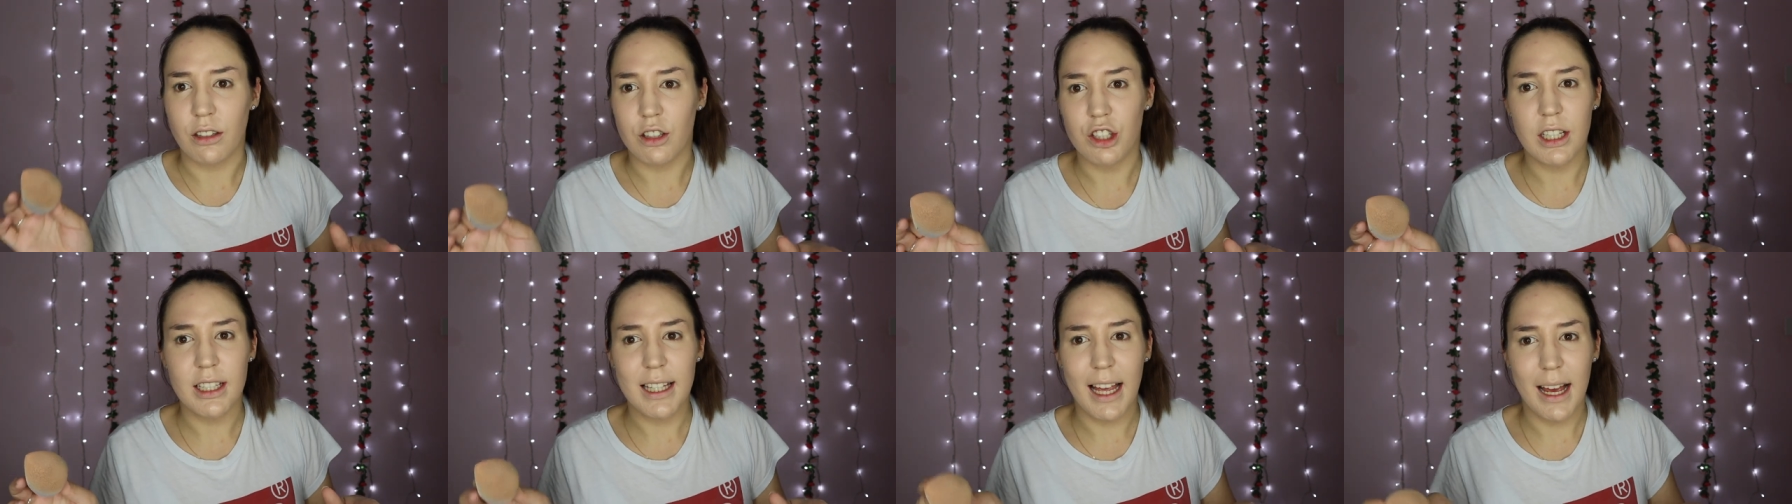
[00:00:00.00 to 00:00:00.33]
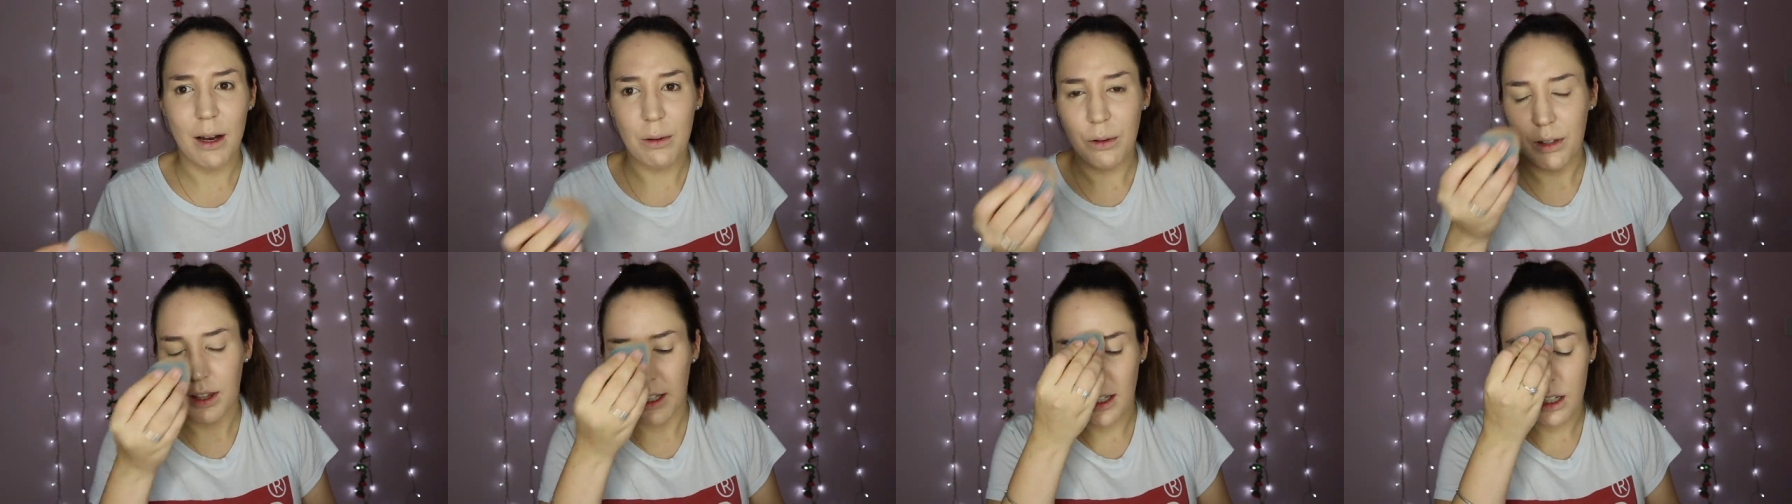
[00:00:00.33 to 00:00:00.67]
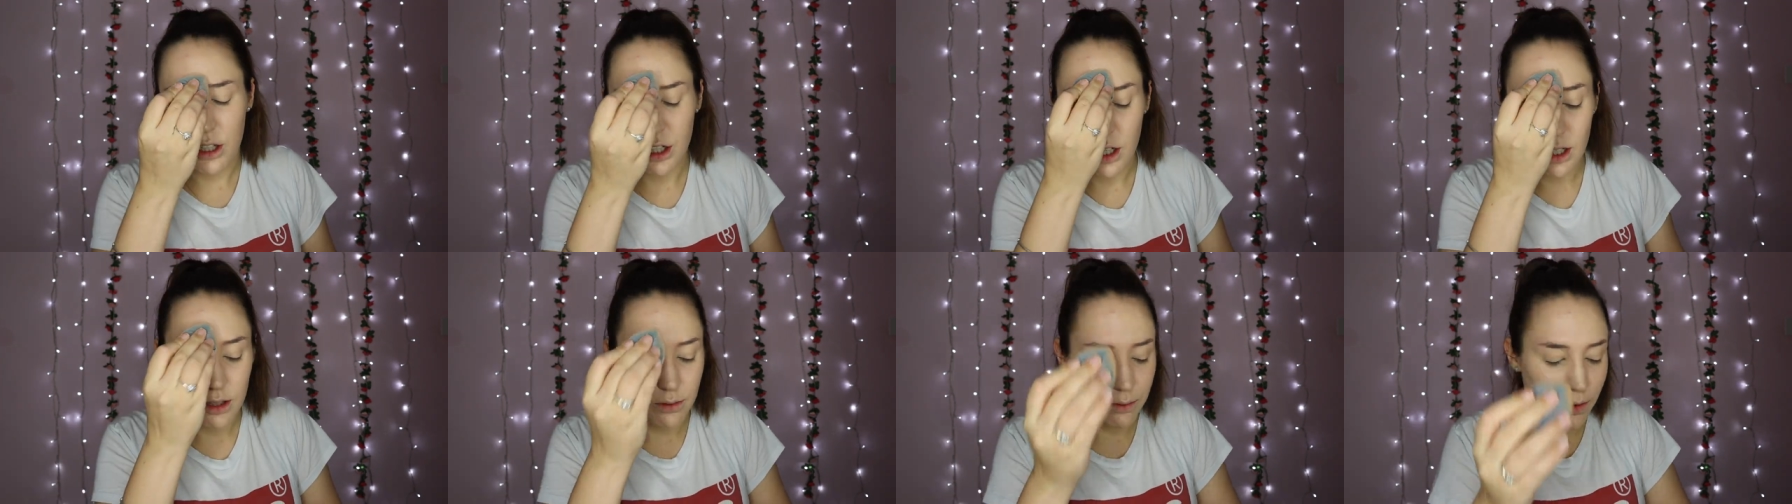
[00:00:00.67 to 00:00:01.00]
she's healthy
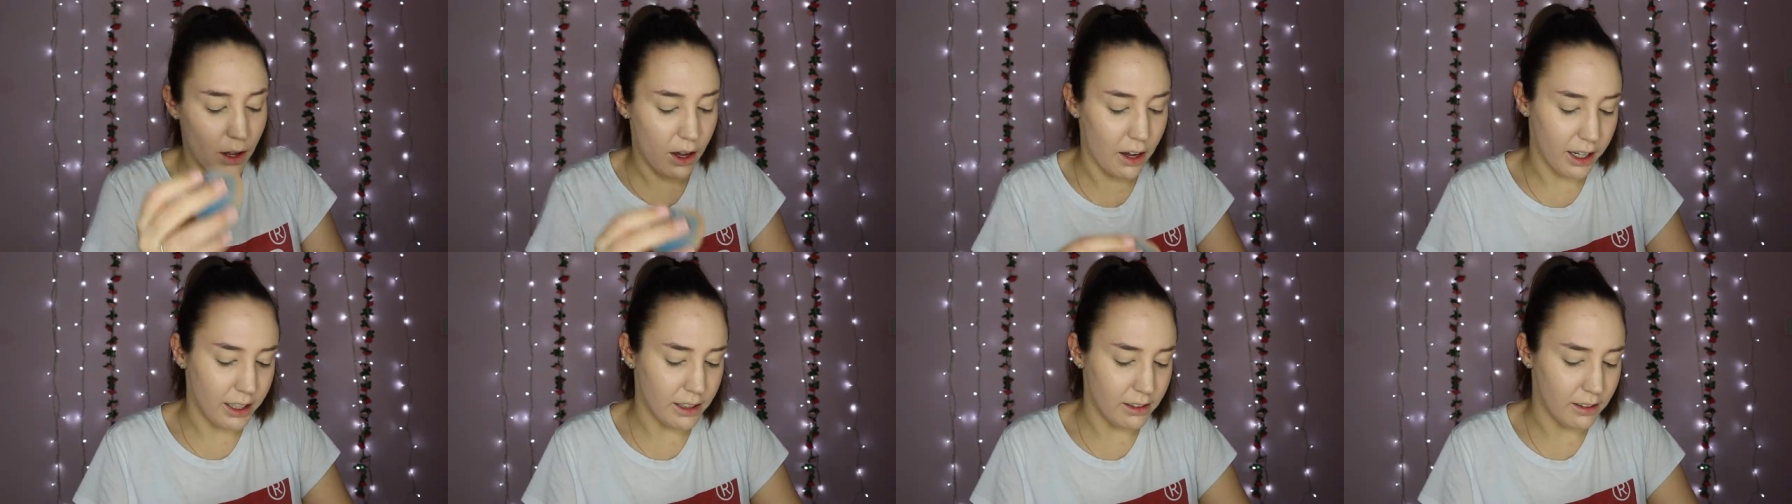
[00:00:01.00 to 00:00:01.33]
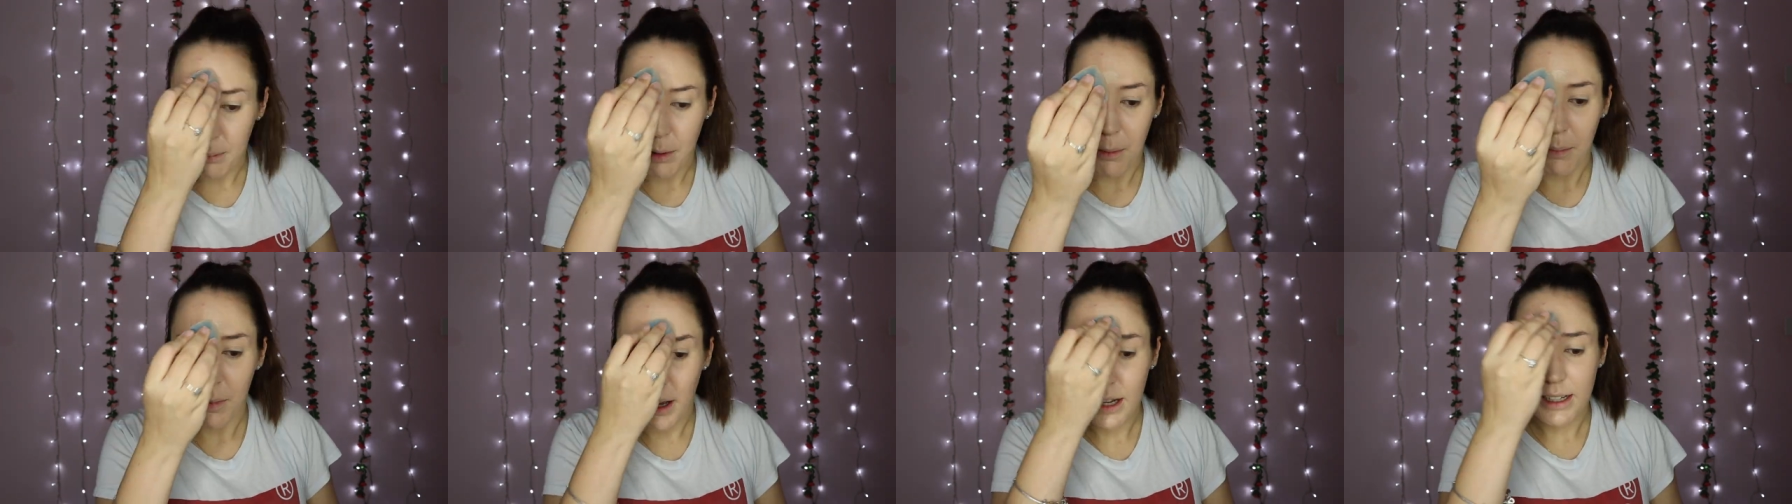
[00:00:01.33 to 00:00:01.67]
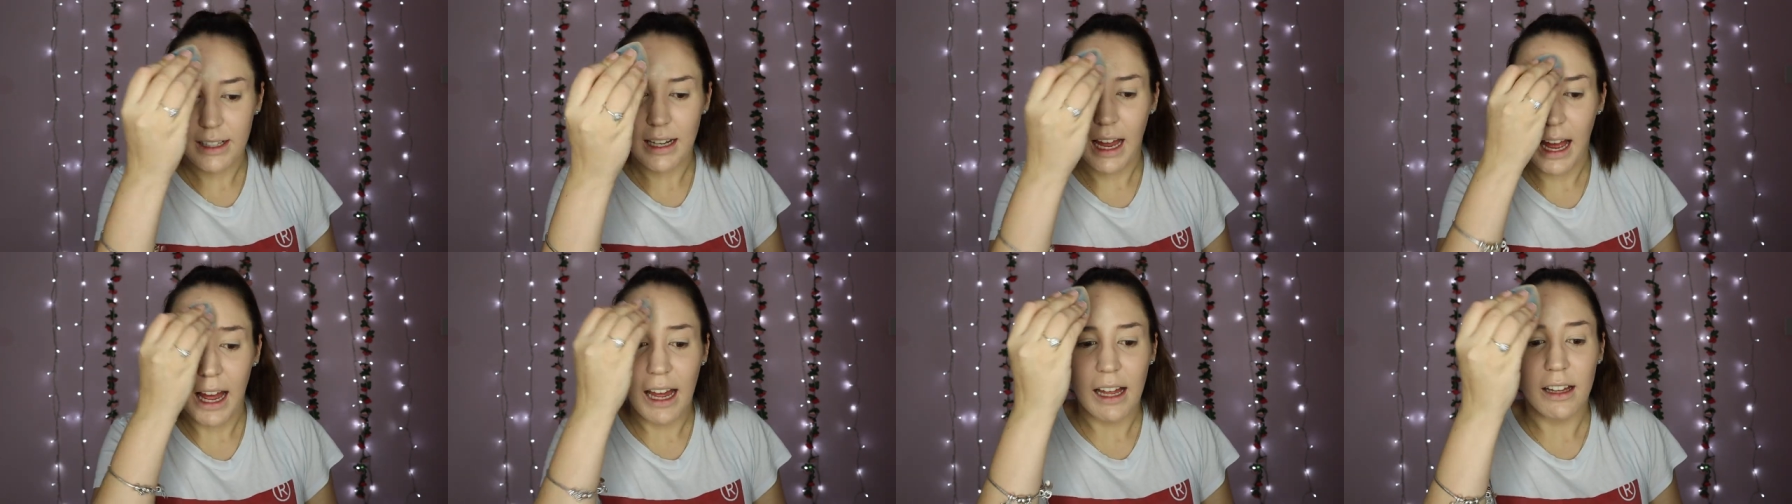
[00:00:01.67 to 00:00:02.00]
she's fine but my
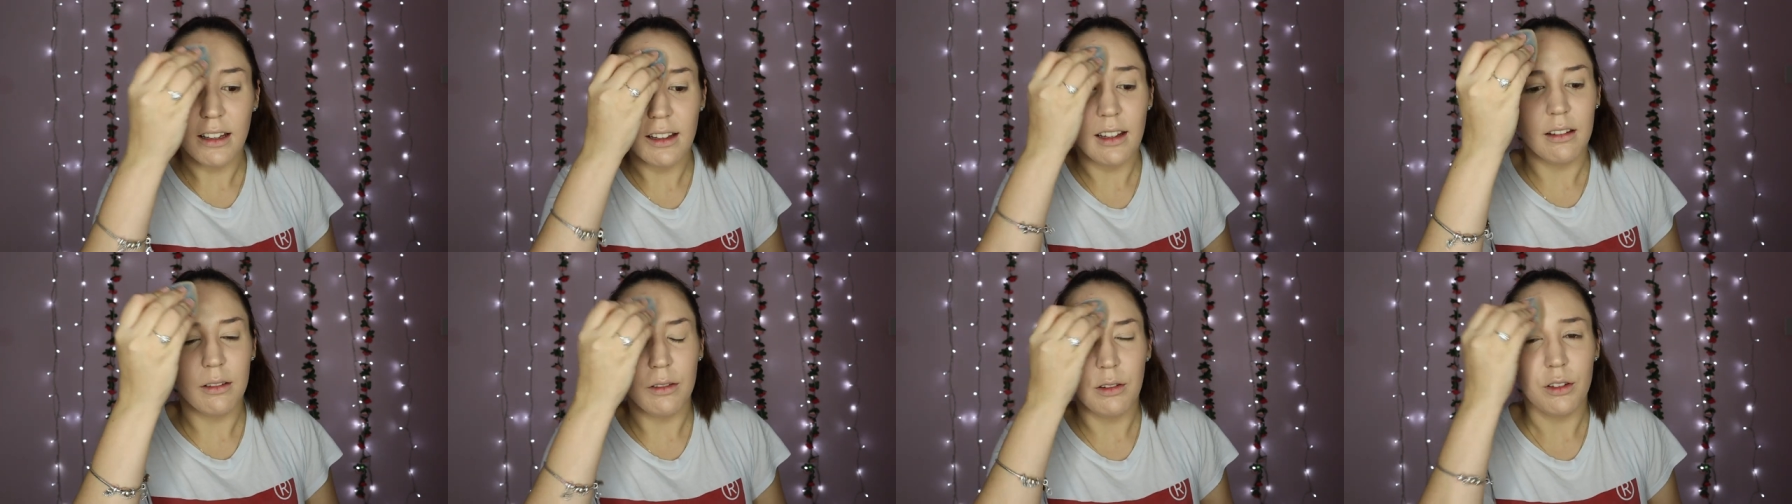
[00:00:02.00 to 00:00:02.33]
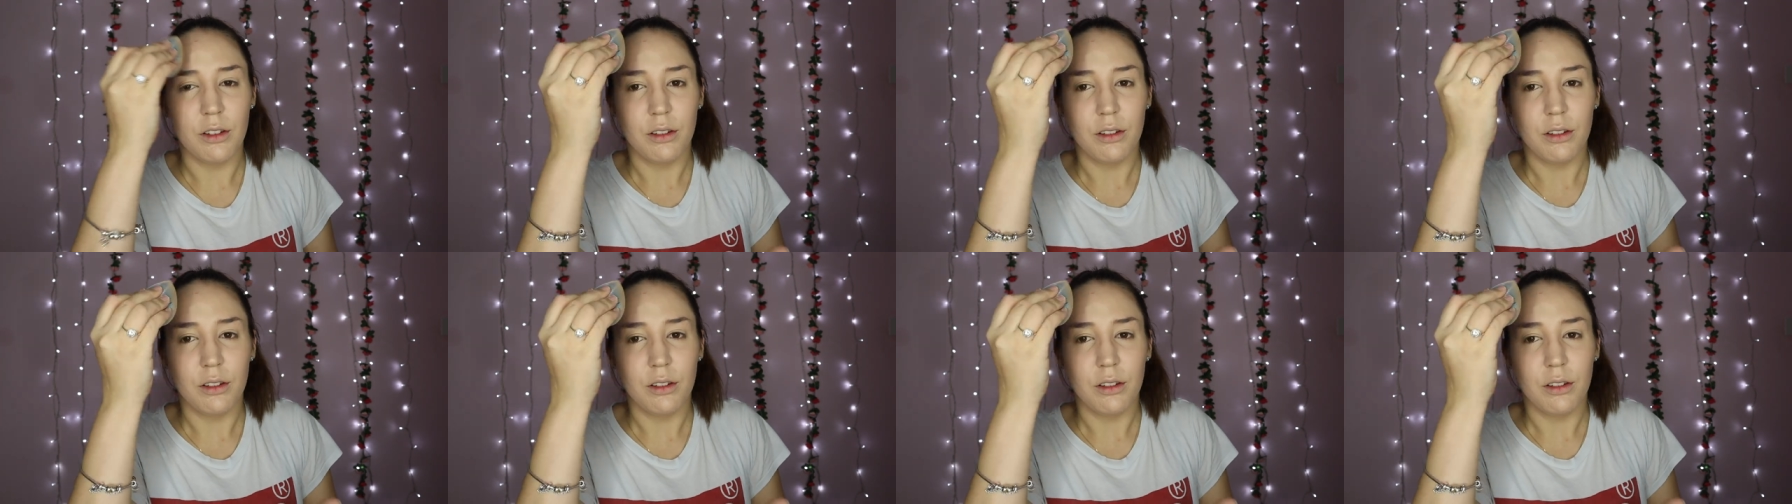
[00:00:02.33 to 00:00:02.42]
nan